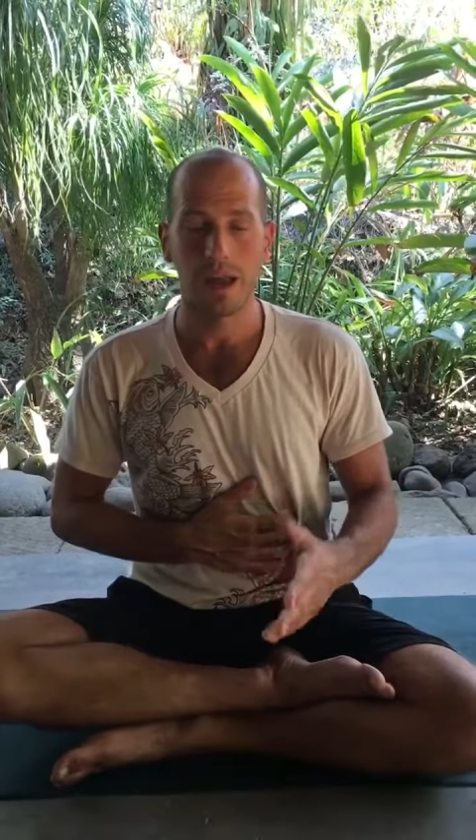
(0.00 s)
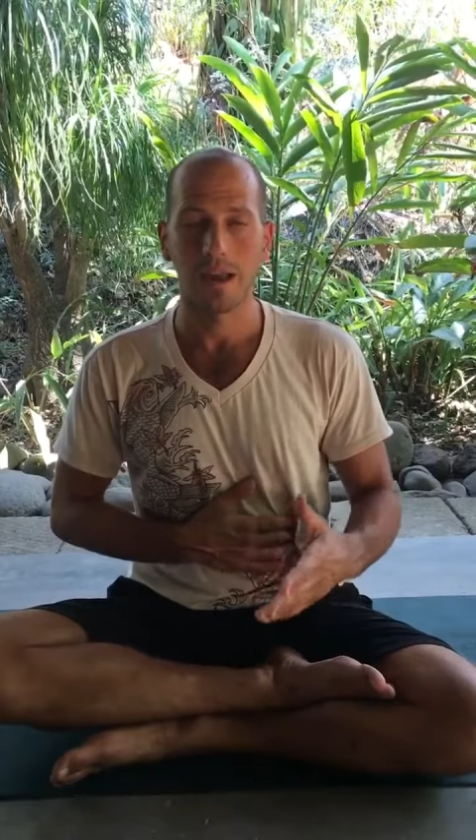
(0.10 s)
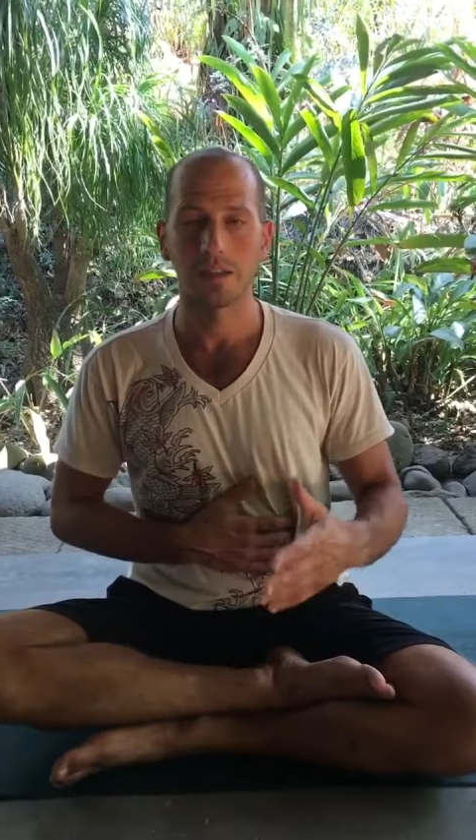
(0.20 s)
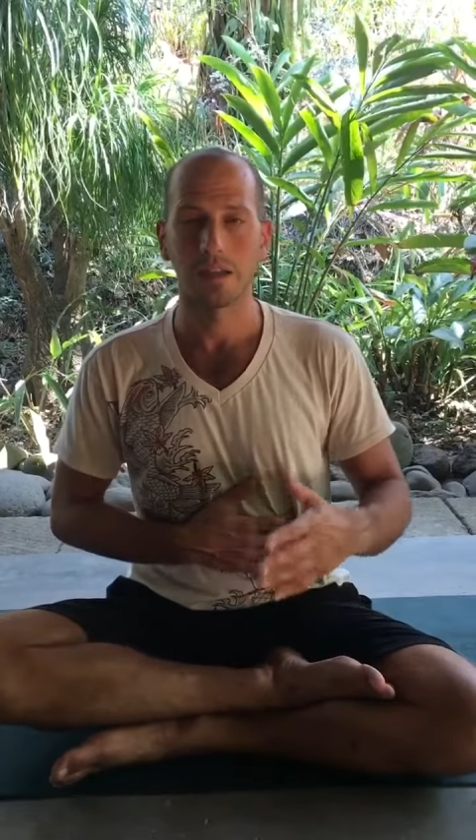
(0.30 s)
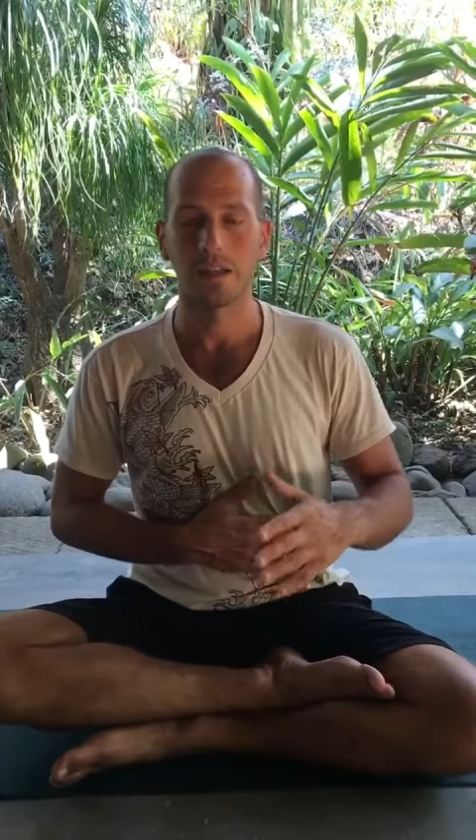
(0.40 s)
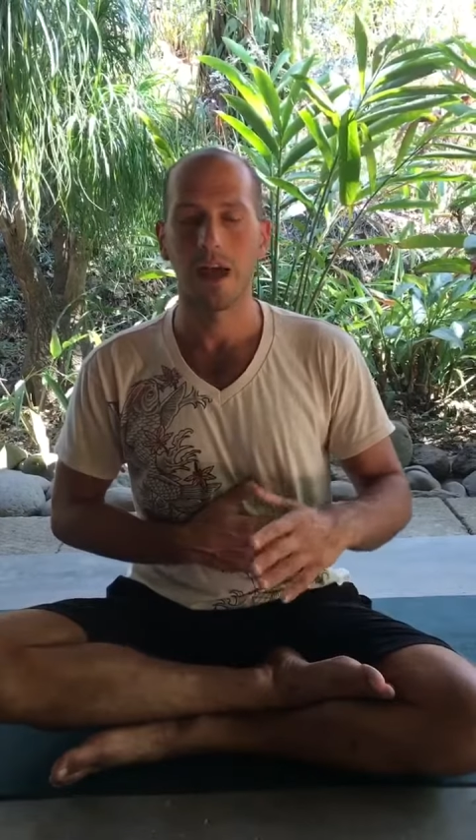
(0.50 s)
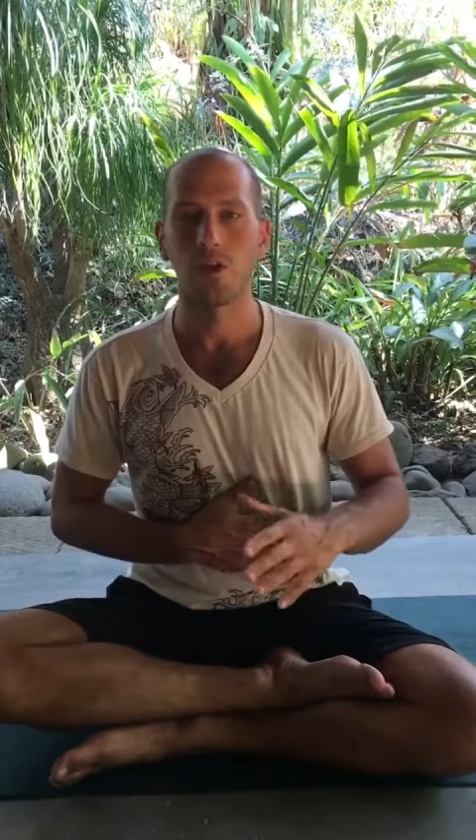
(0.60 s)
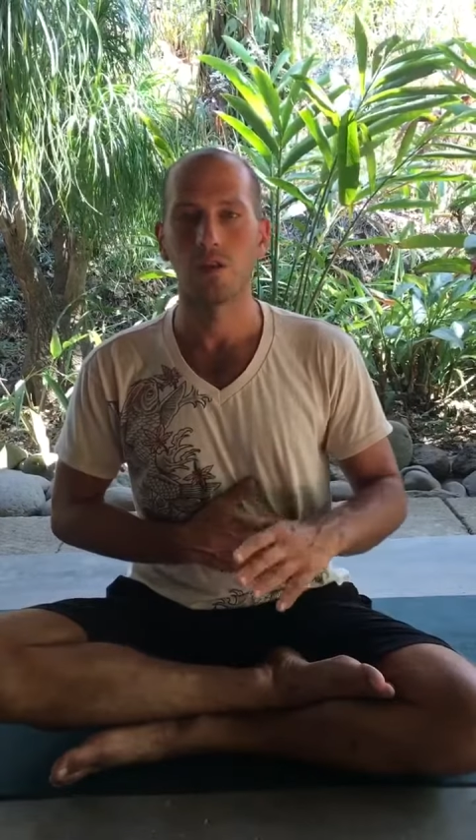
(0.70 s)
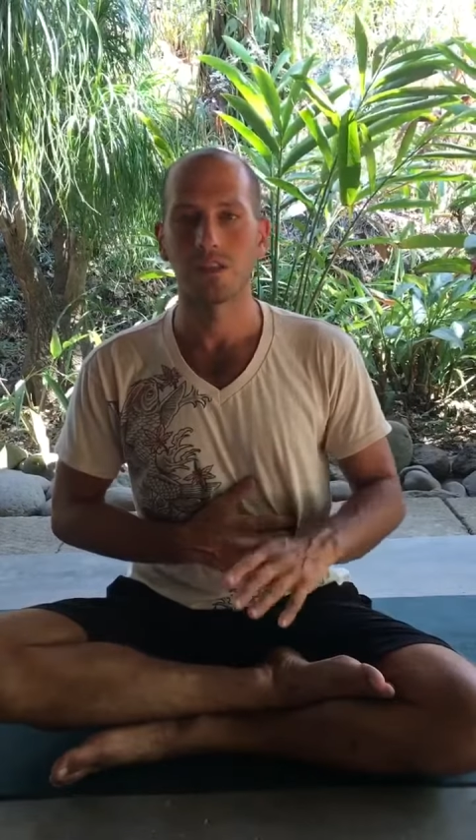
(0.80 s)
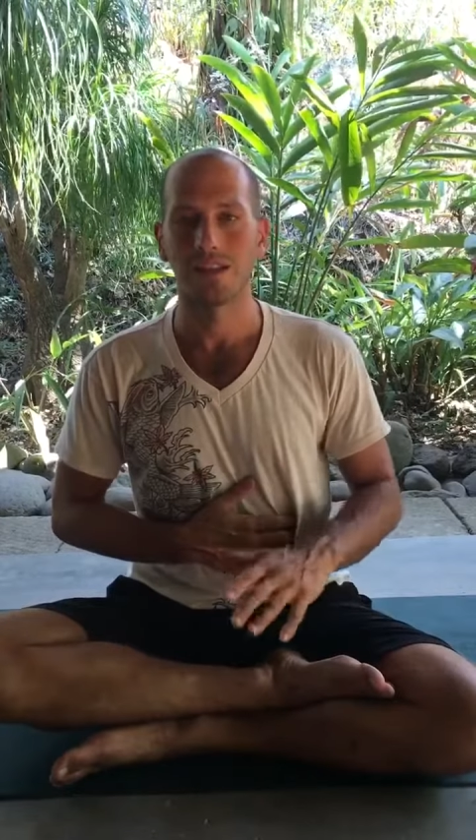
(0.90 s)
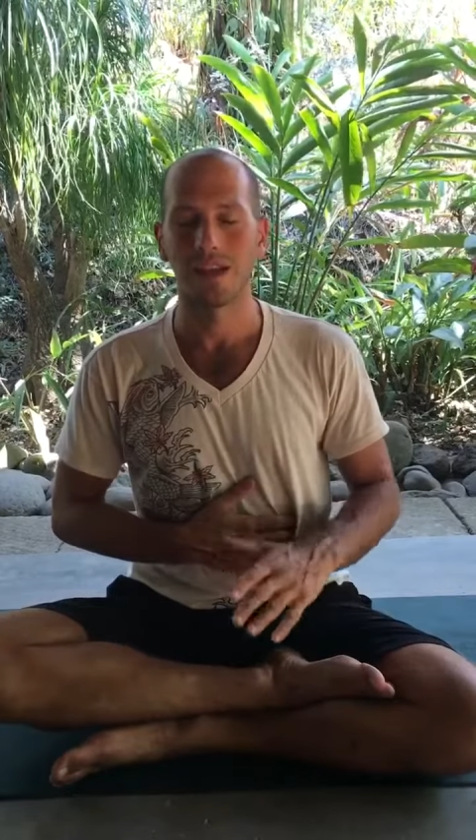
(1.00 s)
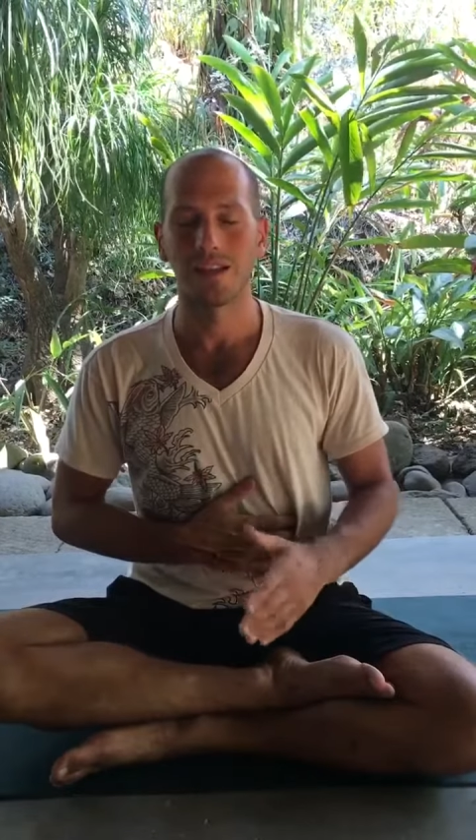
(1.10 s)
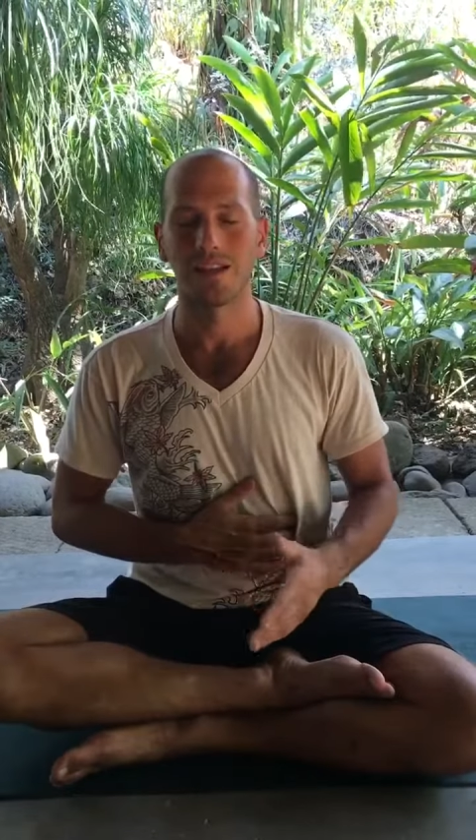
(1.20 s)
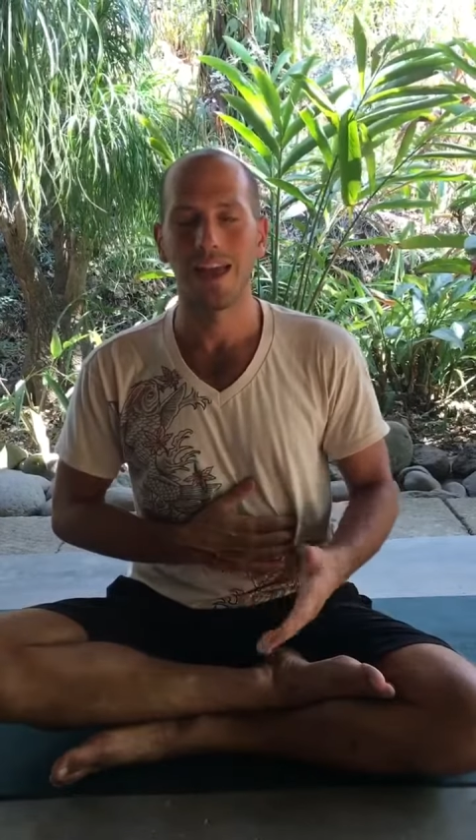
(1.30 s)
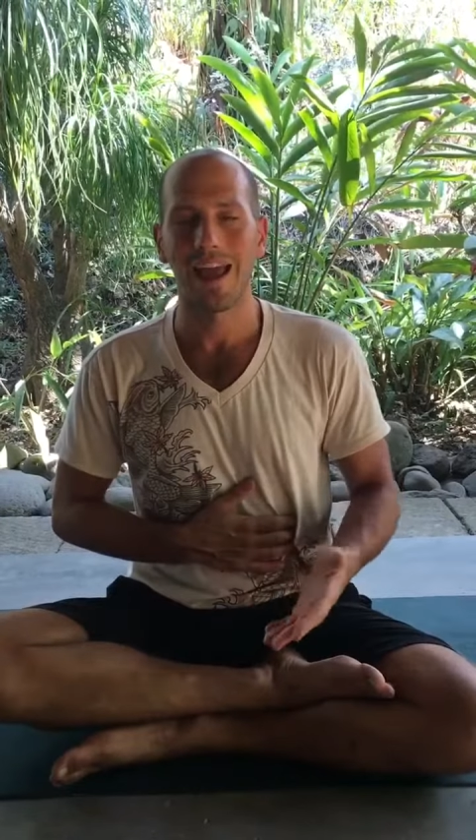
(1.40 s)
and it's gonna allow you to
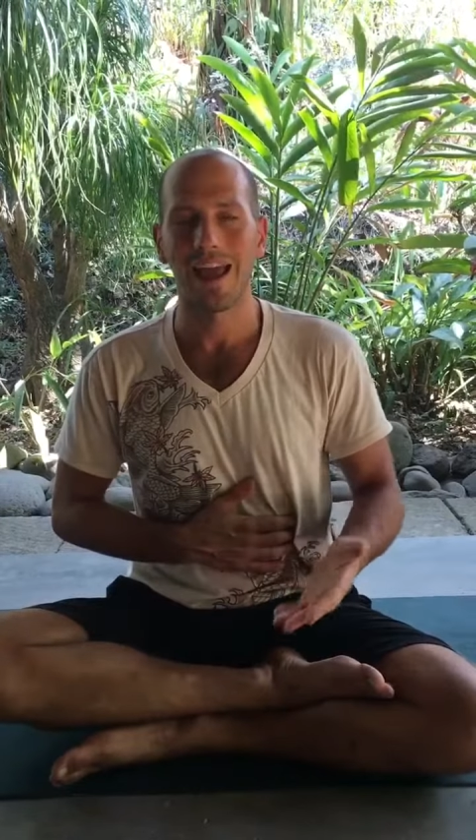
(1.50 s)
settle in